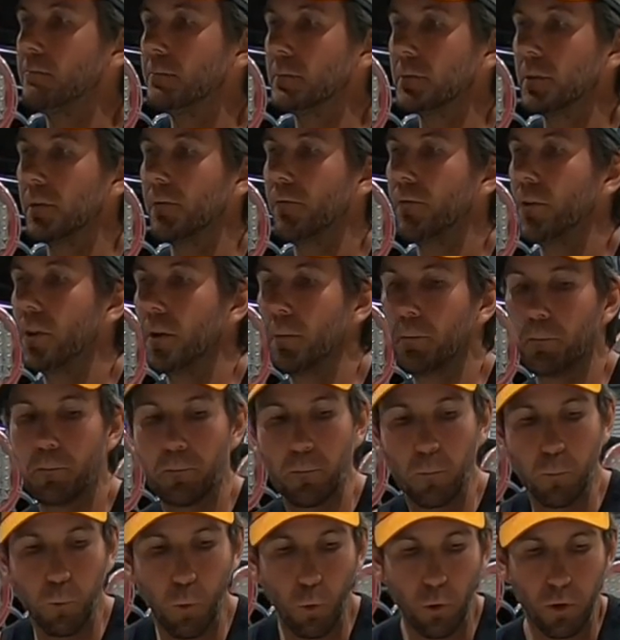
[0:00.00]
for the
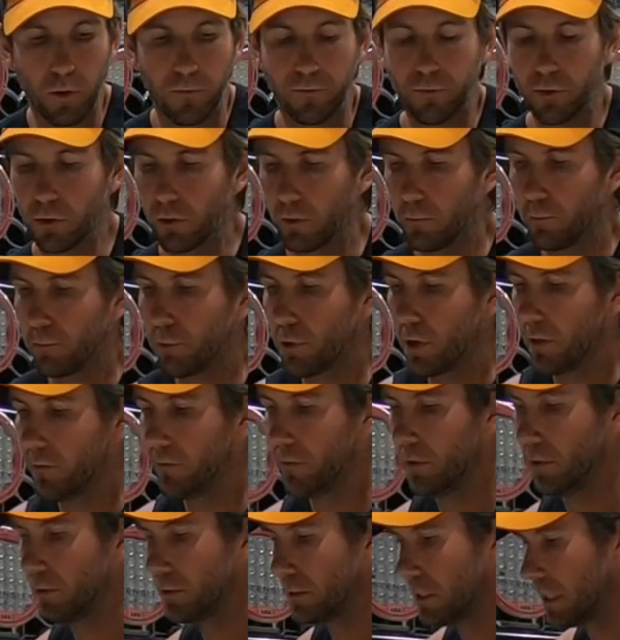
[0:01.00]
water
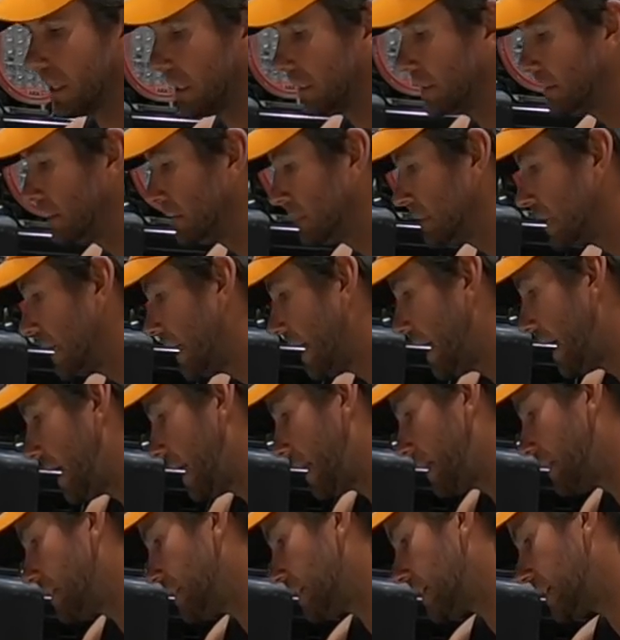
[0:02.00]
pre-filter,
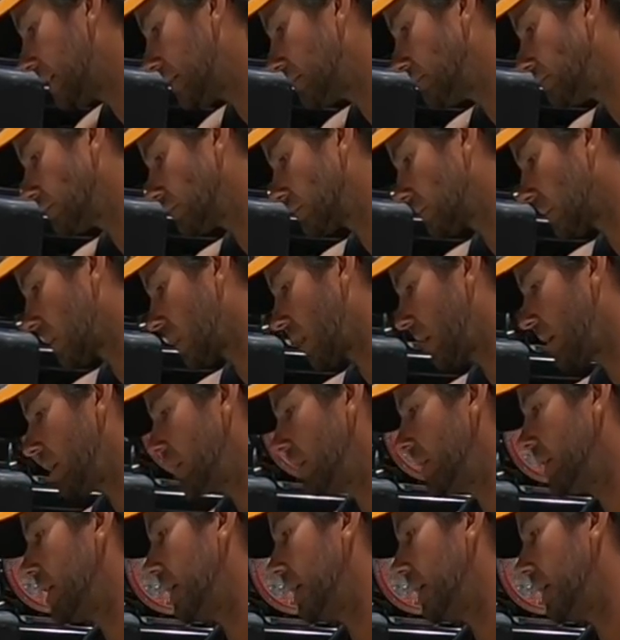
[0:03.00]
and you